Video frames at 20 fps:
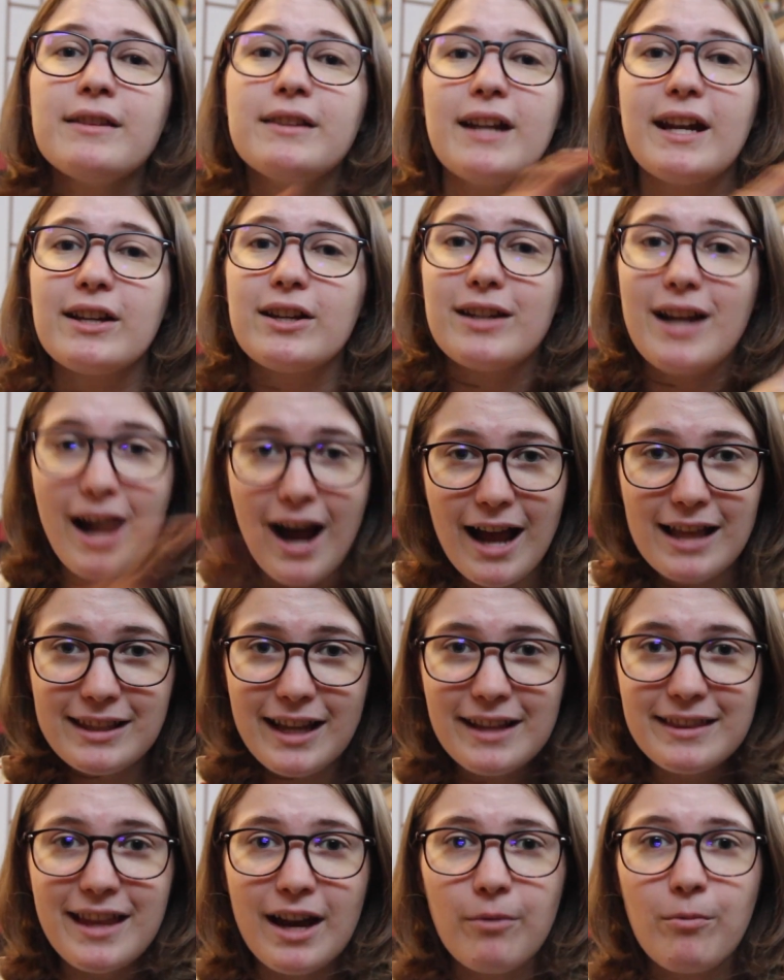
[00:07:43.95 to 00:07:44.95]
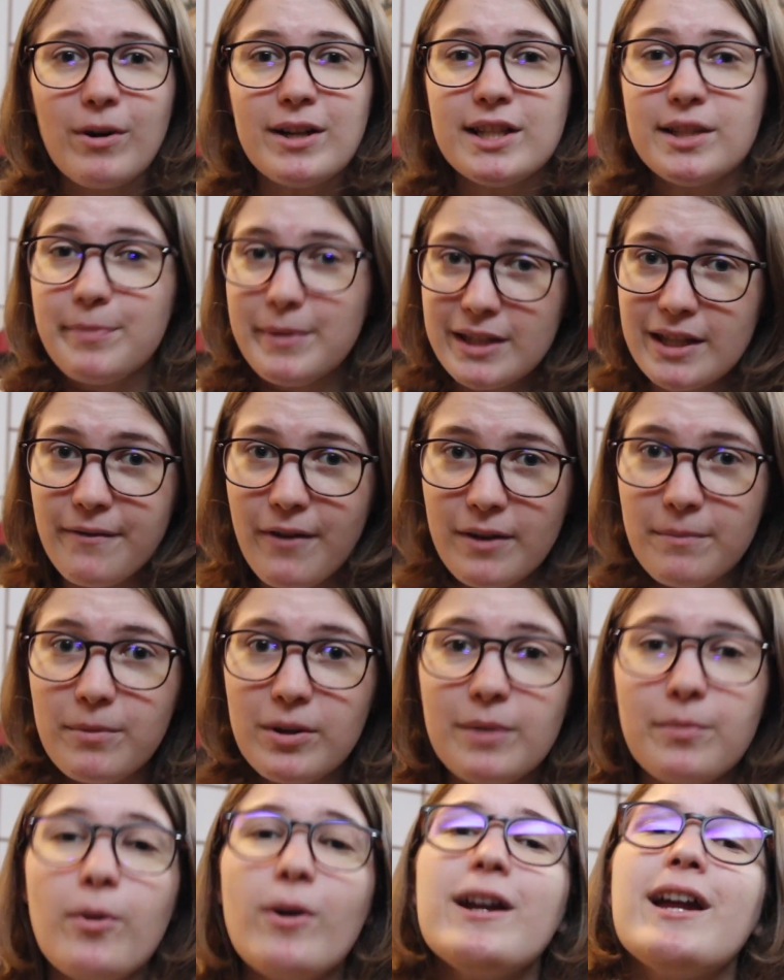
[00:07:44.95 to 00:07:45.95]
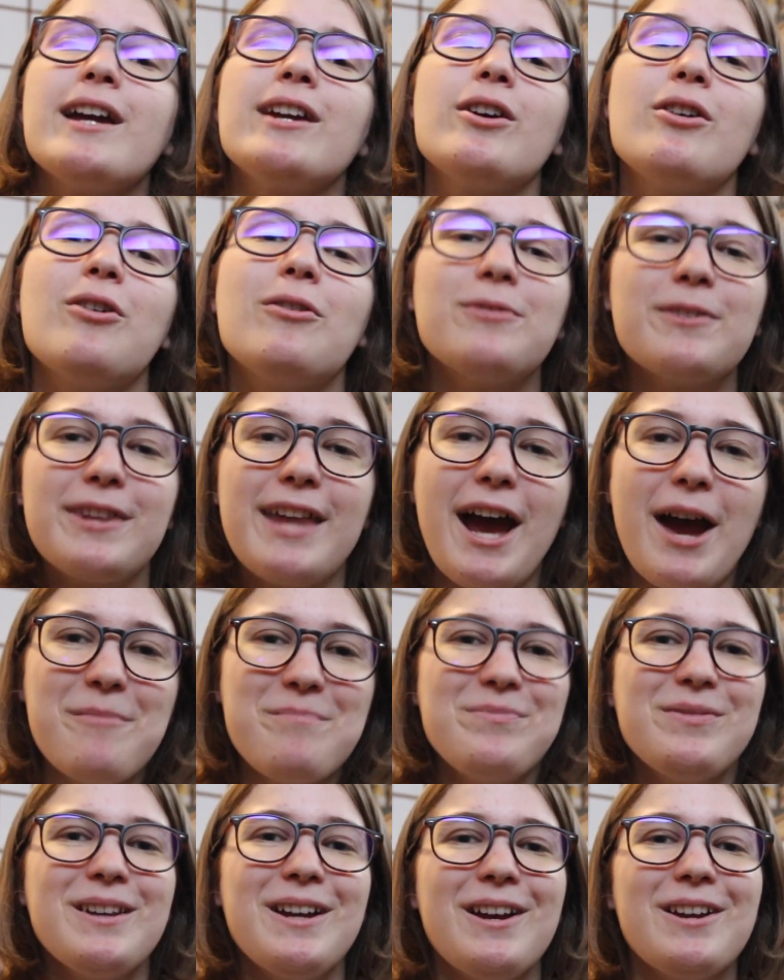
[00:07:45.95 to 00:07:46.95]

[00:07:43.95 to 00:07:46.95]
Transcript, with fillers: then I could highlight that one specific bullet point and go over that.